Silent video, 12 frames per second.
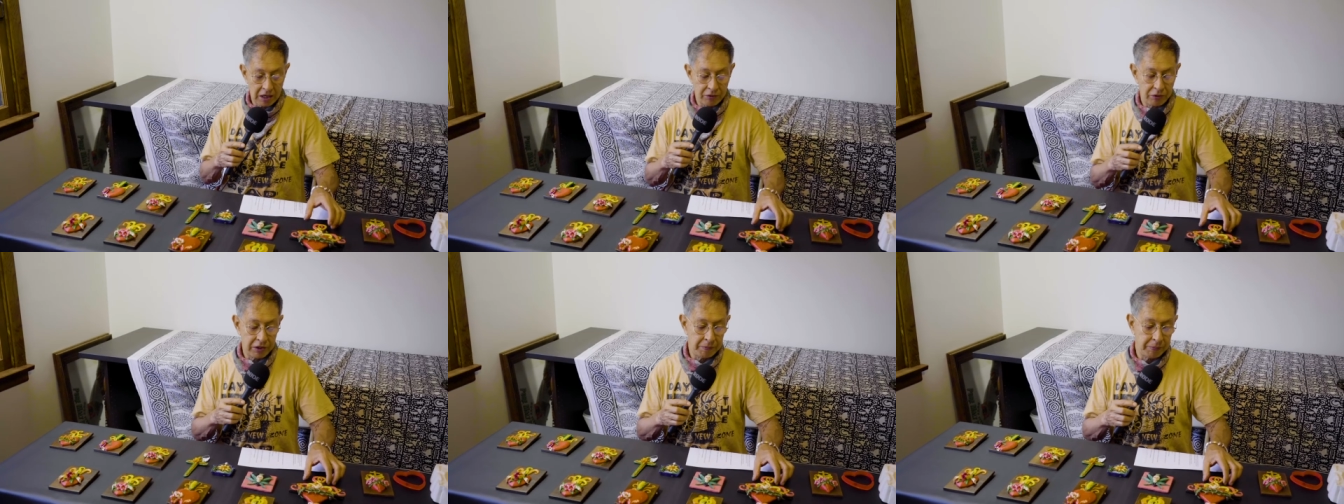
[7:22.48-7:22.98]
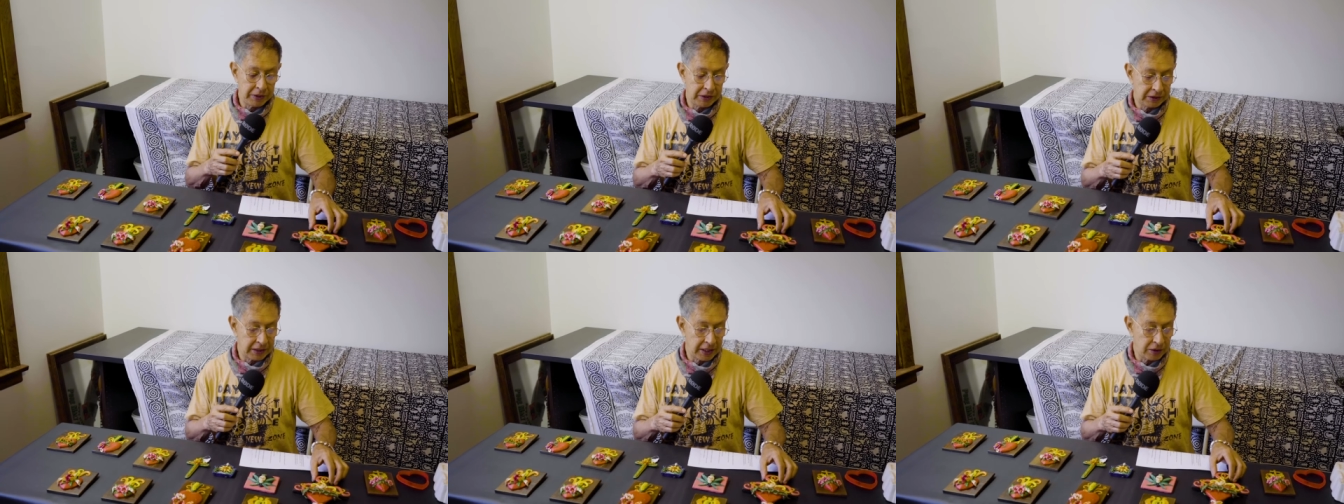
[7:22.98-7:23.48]
Another
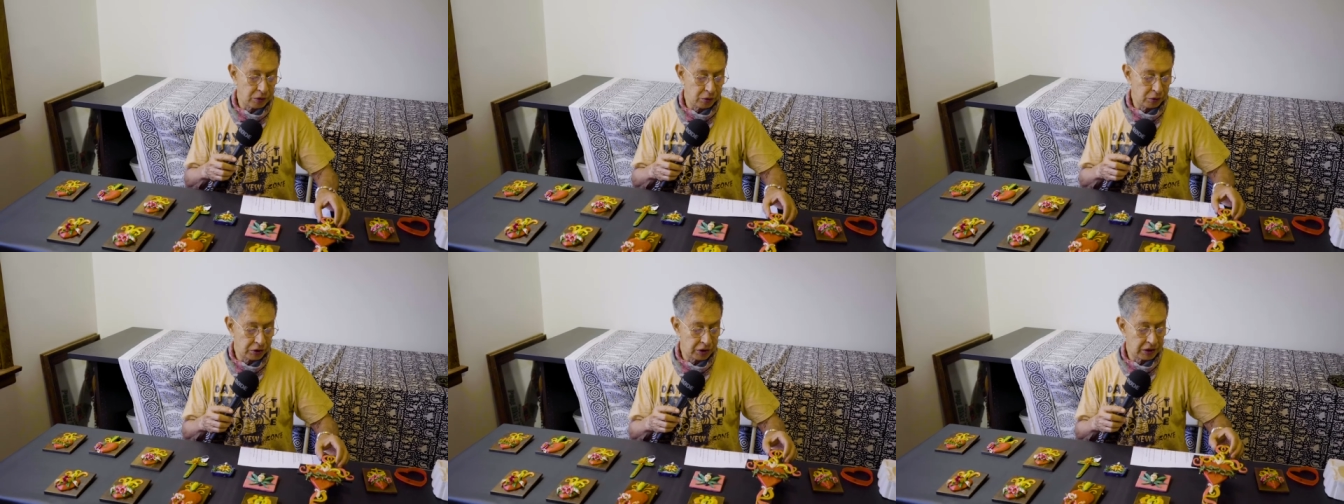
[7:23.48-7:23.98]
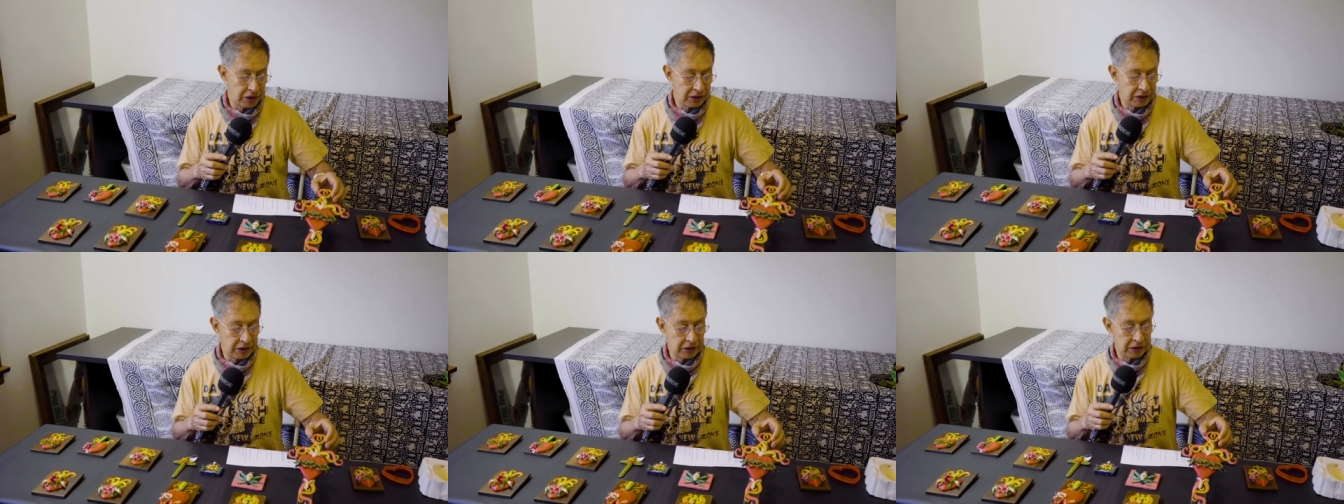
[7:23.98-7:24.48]
piece that I use,
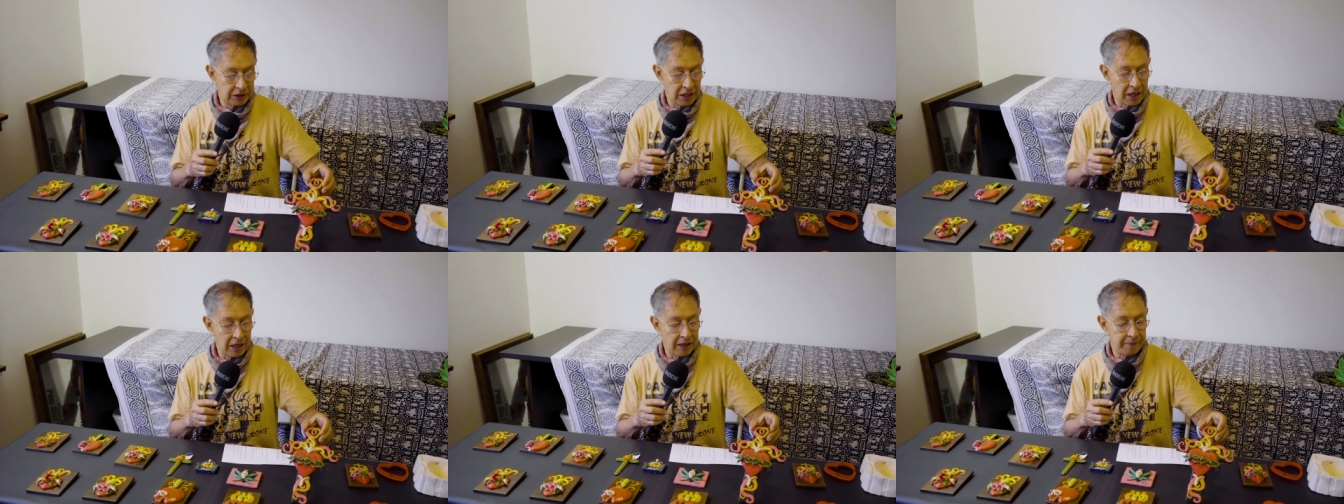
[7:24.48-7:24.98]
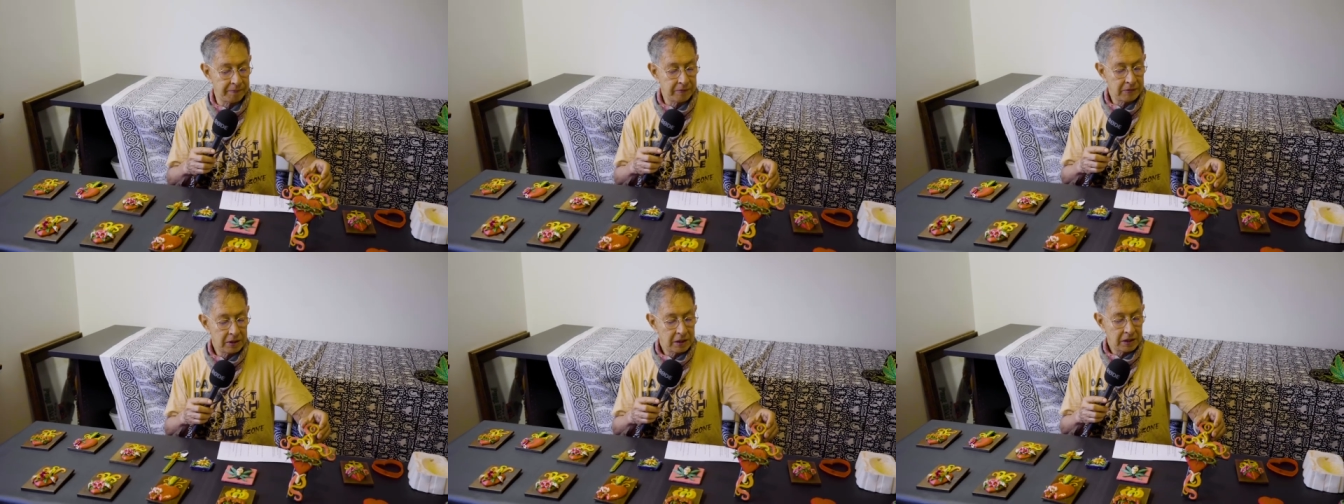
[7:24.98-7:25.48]
this is from
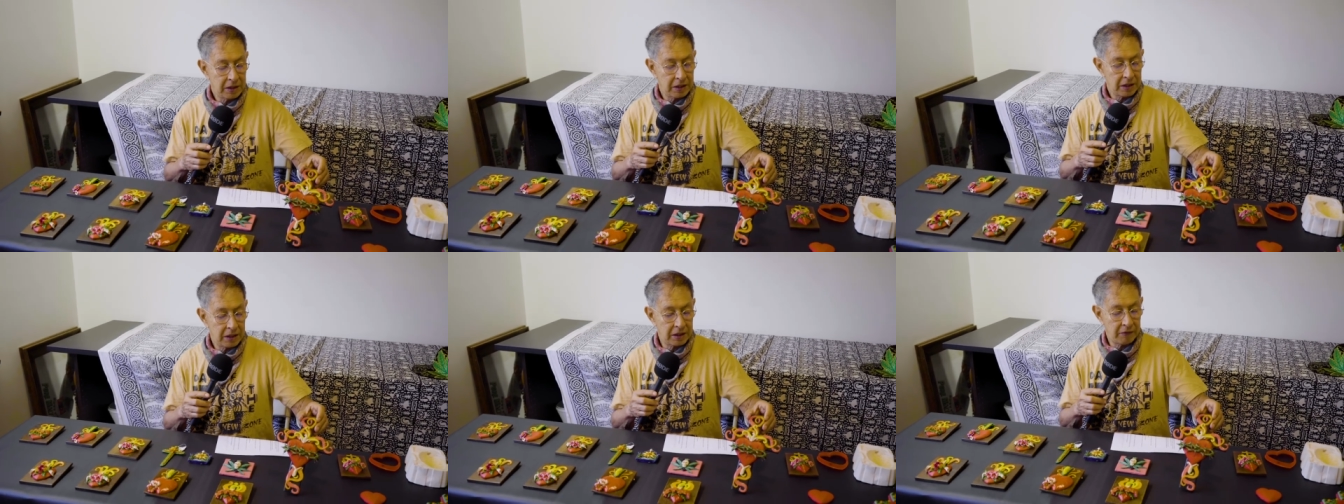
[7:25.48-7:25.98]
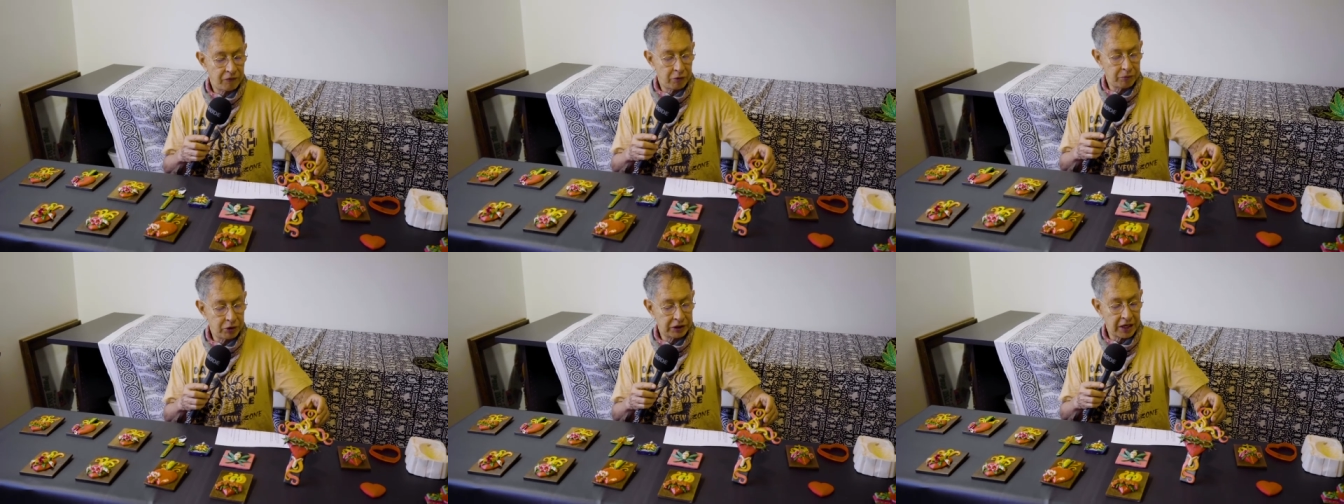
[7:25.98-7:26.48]

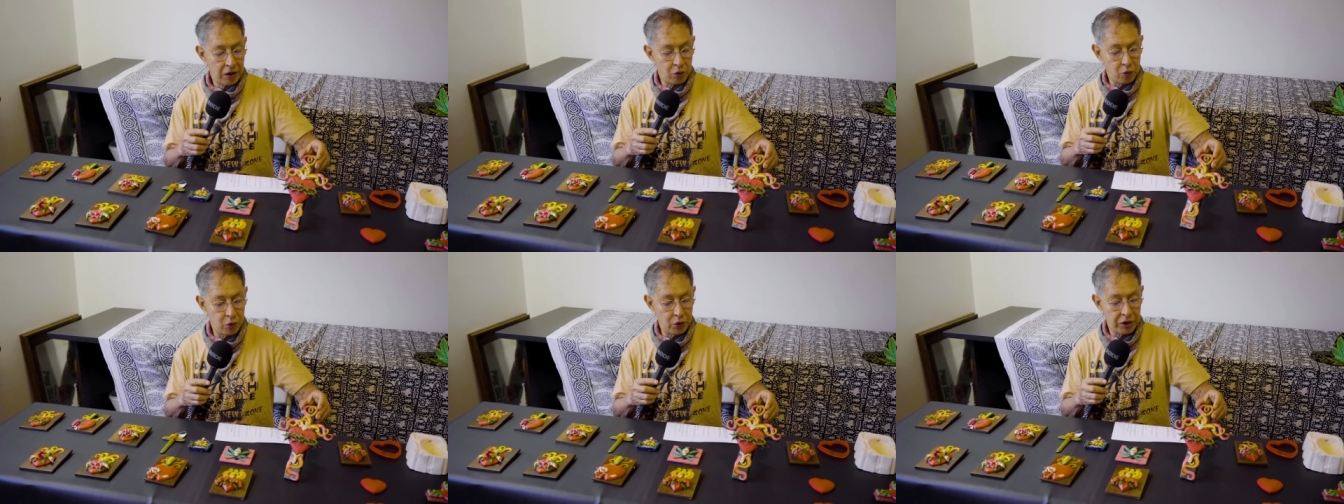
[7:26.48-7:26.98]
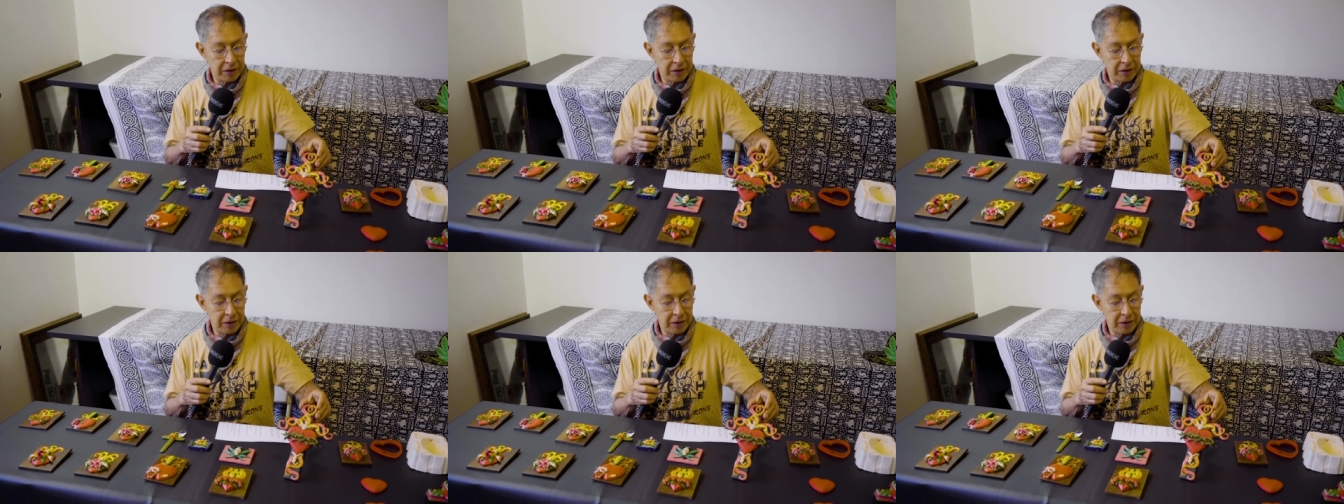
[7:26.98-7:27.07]
recycled wood.